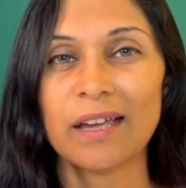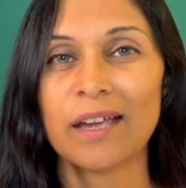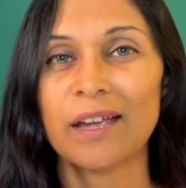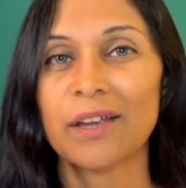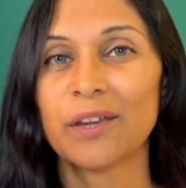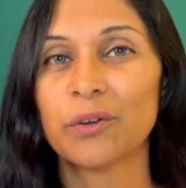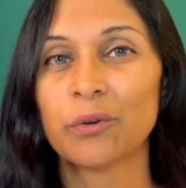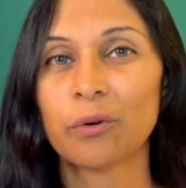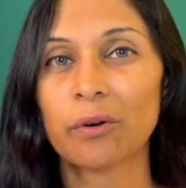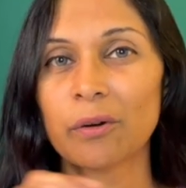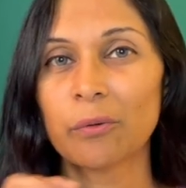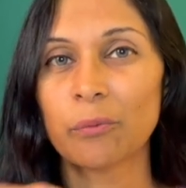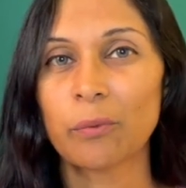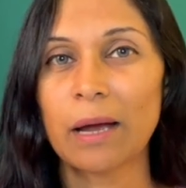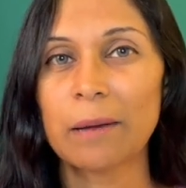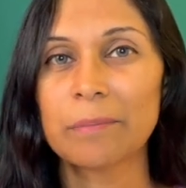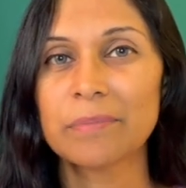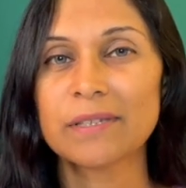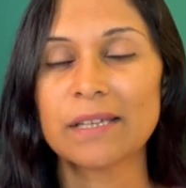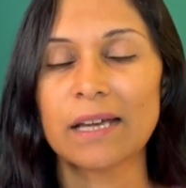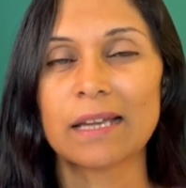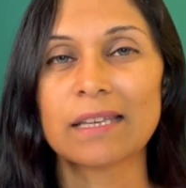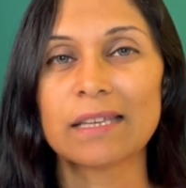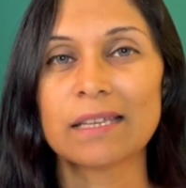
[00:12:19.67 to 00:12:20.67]
Your
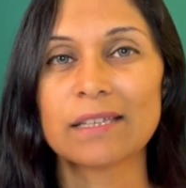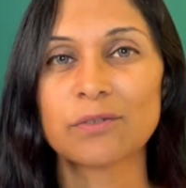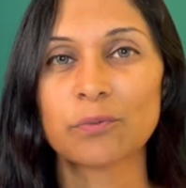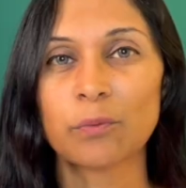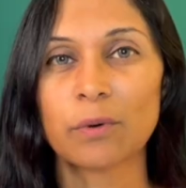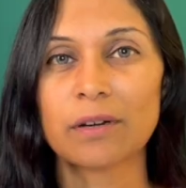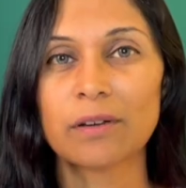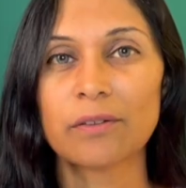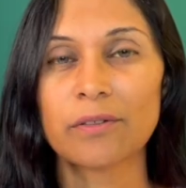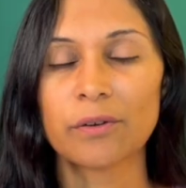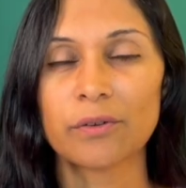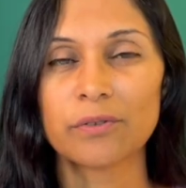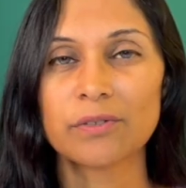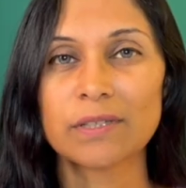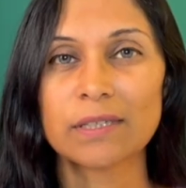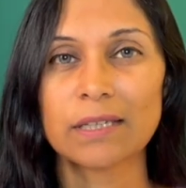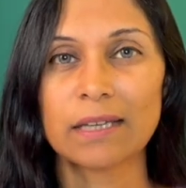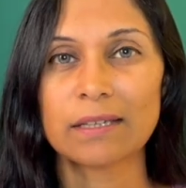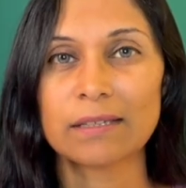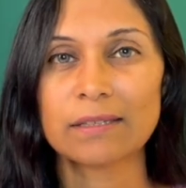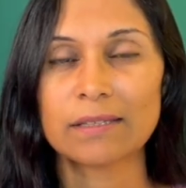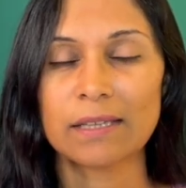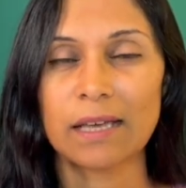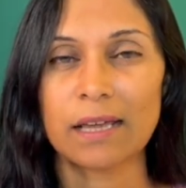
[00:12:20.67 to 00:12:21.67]
website is one of those
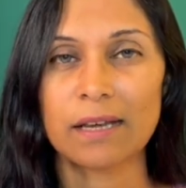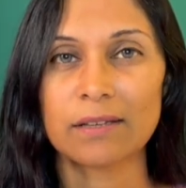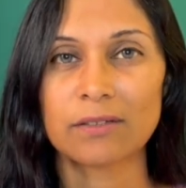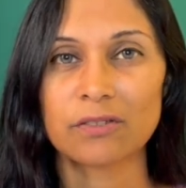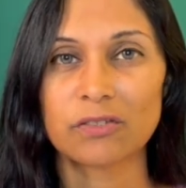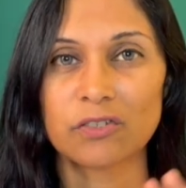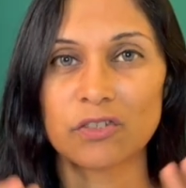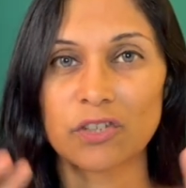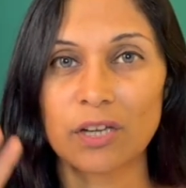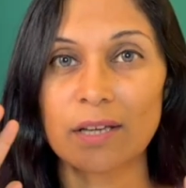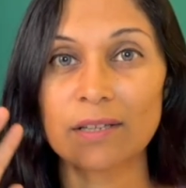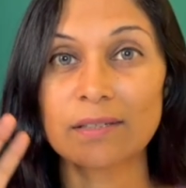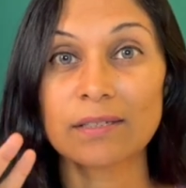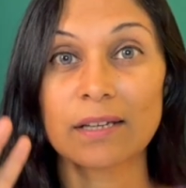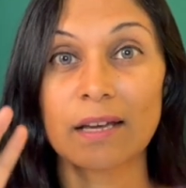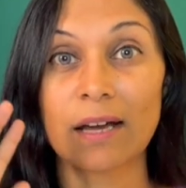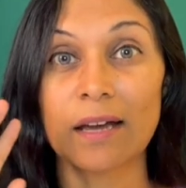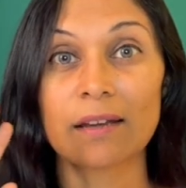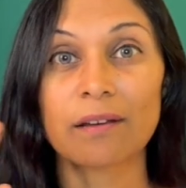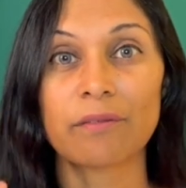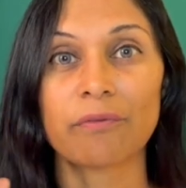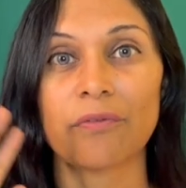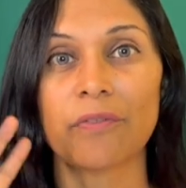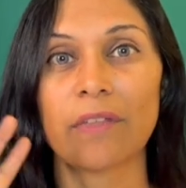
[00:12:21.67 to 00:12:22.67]
things that is just
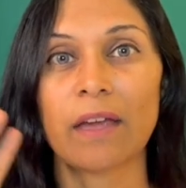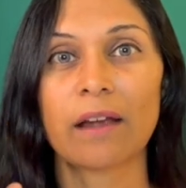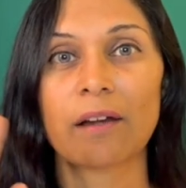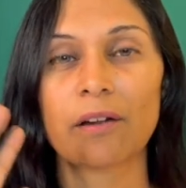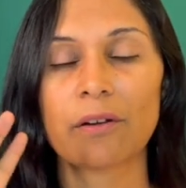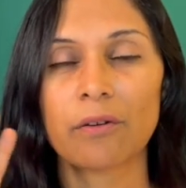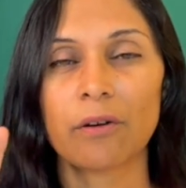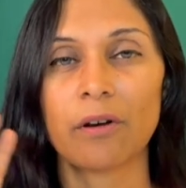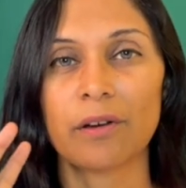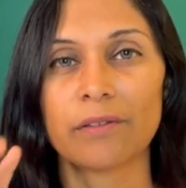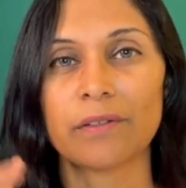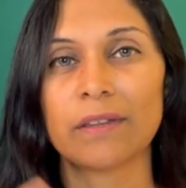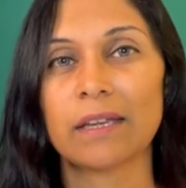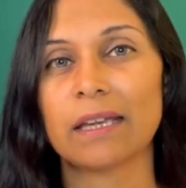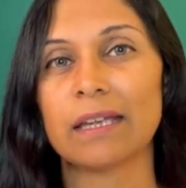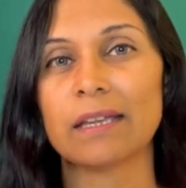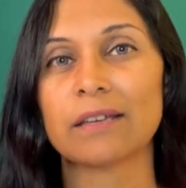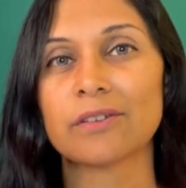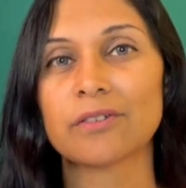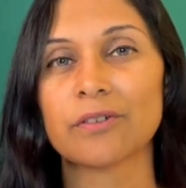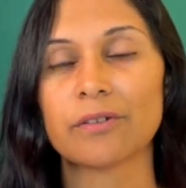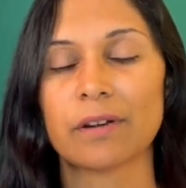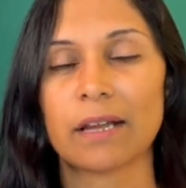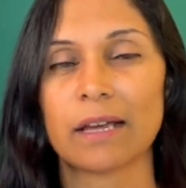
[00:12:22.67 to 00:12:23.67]
kind of there on the
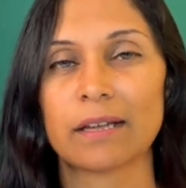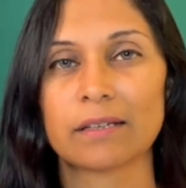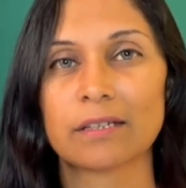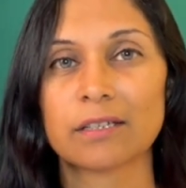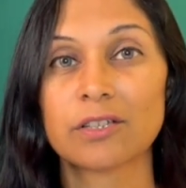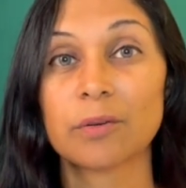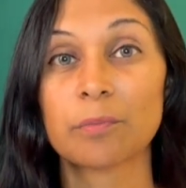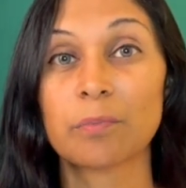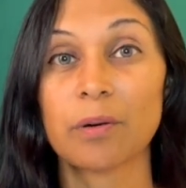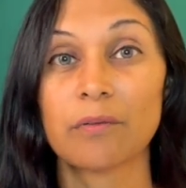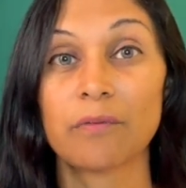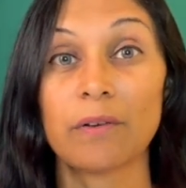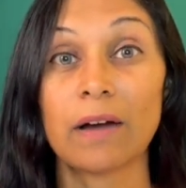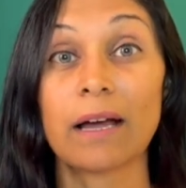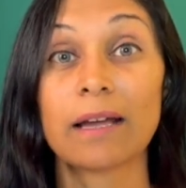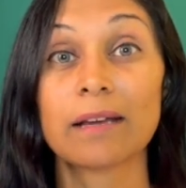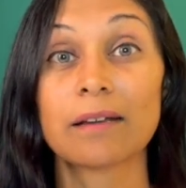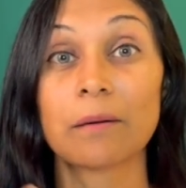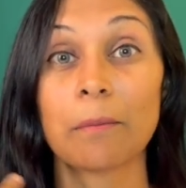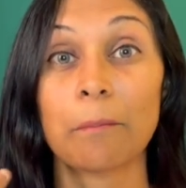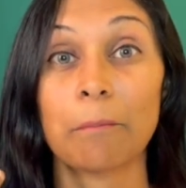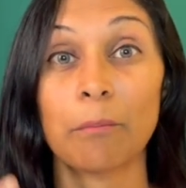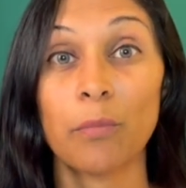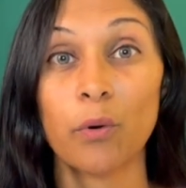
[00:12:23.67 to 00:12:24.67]
internet to provide
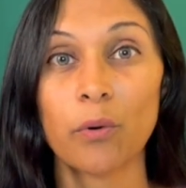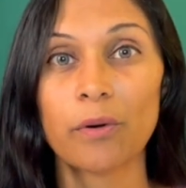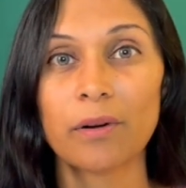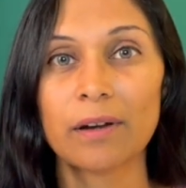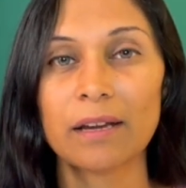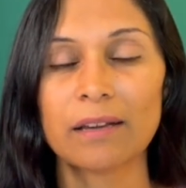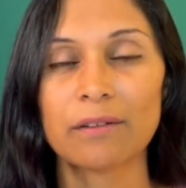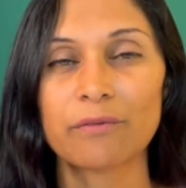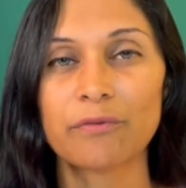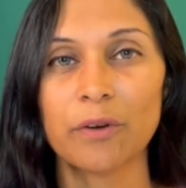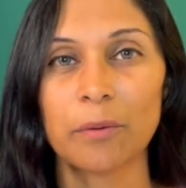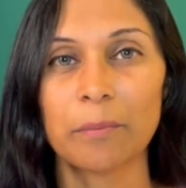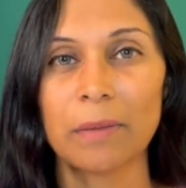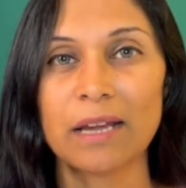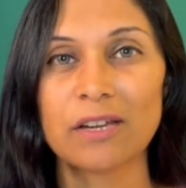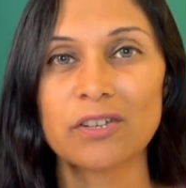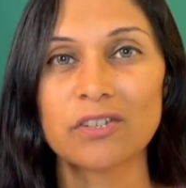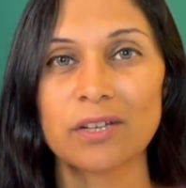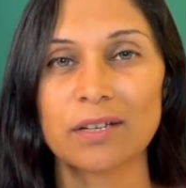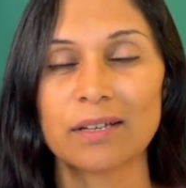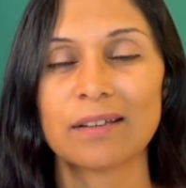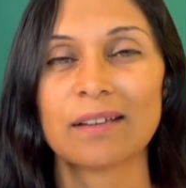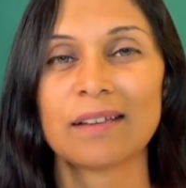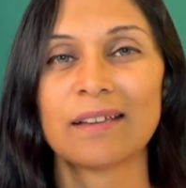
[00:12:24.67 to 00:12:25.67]
more
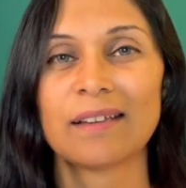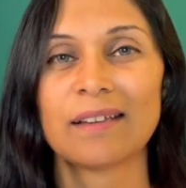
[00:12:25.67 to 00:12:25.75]
information.